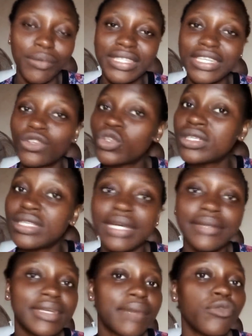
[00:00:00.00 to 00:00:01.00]
But I told him
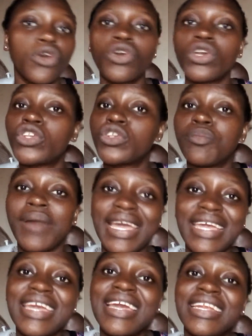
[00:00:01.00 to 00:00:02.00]
that I'm not going to
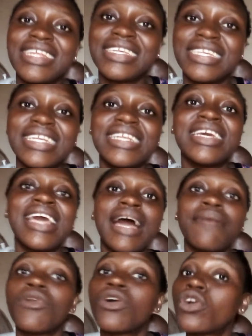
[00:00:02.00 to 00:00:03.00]
buy anything,
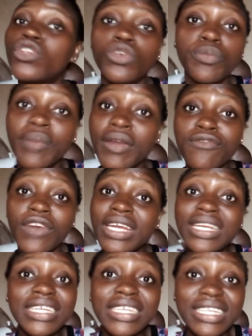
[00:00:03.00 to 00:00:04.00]
not going to pay for
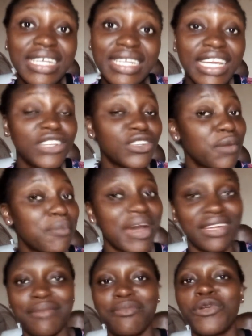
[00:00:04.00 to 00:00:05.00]
anything again. He's not
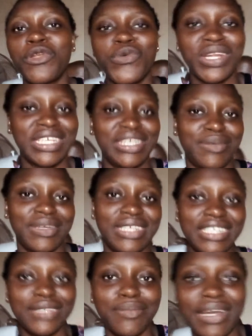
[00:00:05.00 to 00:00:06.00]
buying, I'm not the one that's buying,
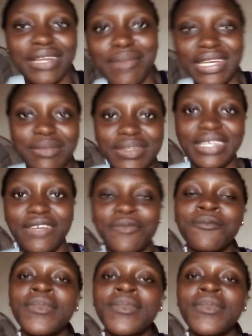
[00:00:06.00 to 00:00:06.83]
he's buying by himself.